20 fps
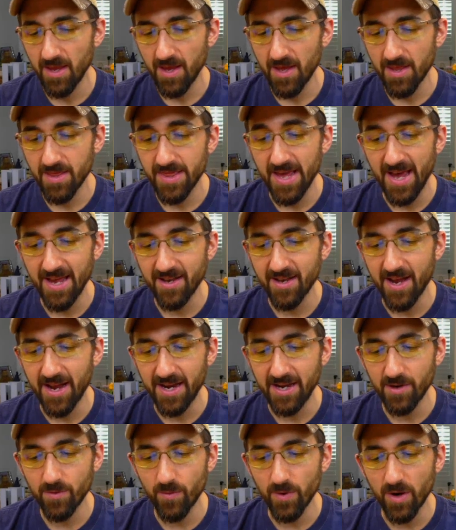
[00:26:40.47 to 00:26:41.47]
That
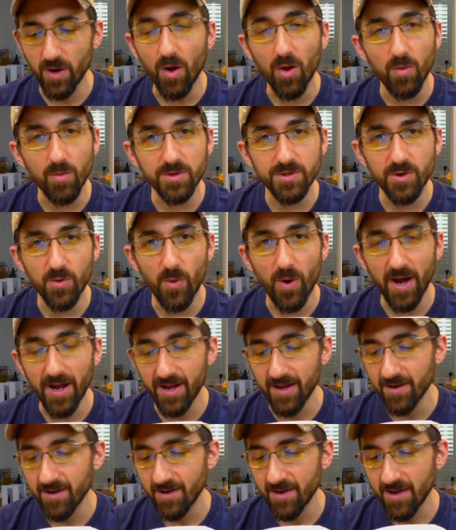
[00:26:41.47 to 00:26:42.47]
night, when all was
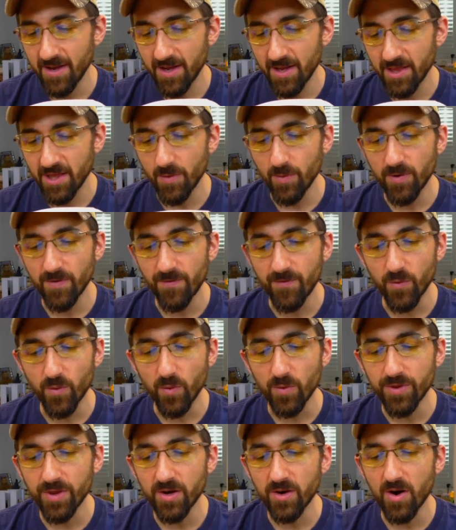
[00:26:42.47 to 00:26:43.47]
quiet, they would
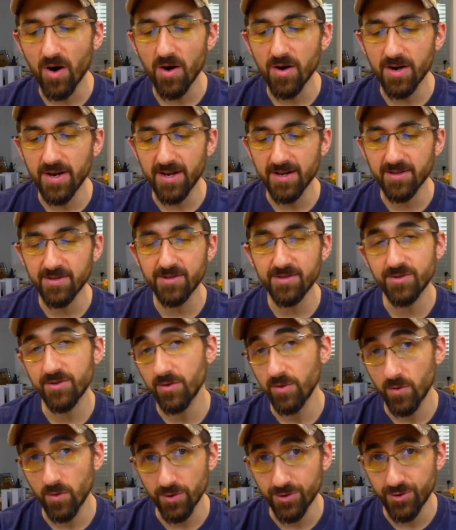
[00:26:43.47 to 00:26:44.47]
fool their guardians,
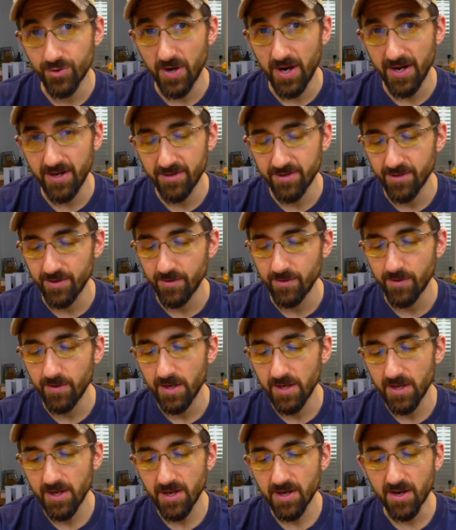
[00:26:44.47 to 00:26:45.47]
or try to,
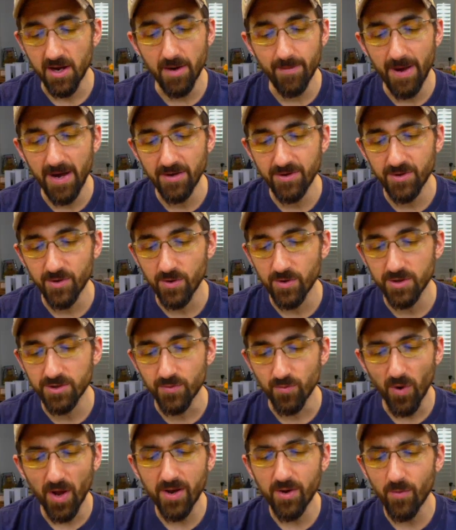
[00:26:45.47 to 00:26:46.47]
come outdoors,
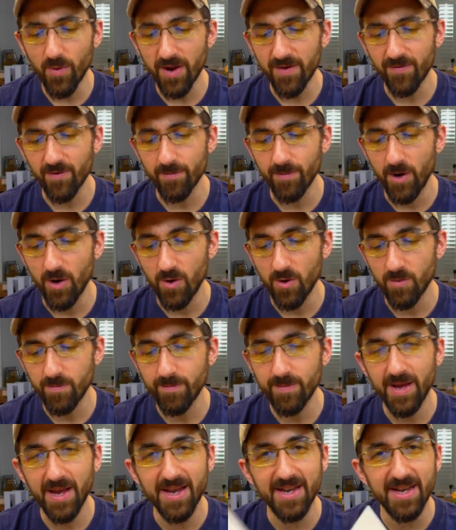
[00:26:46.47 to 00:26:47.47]
run away from home,
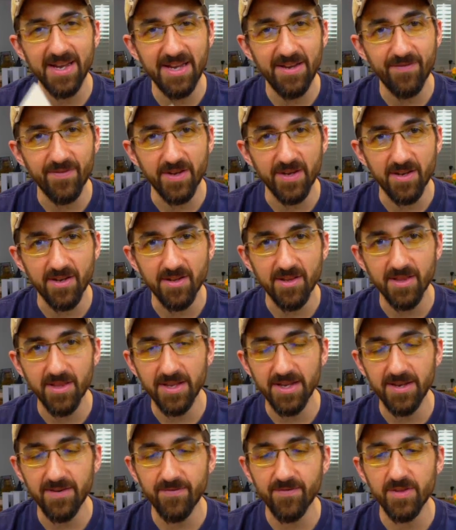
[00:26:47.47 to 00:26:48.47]
and even
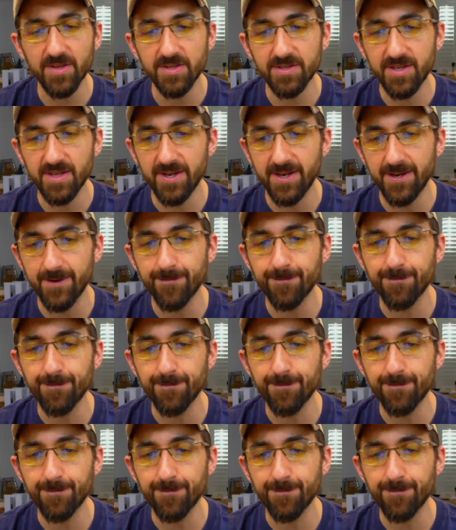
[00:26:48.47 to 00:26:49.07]
leave the city.